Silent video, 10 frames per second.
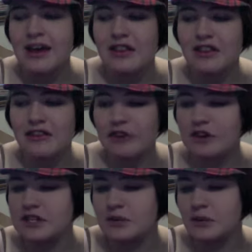The
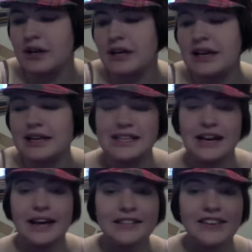first one is
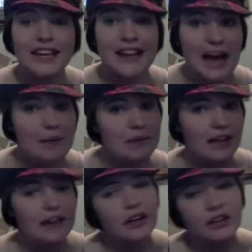kind of like an
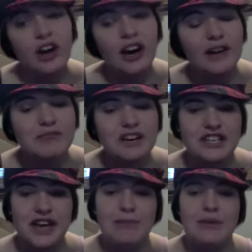applicator, a
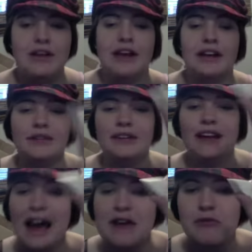non-brush applicator, and
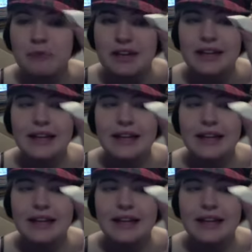I really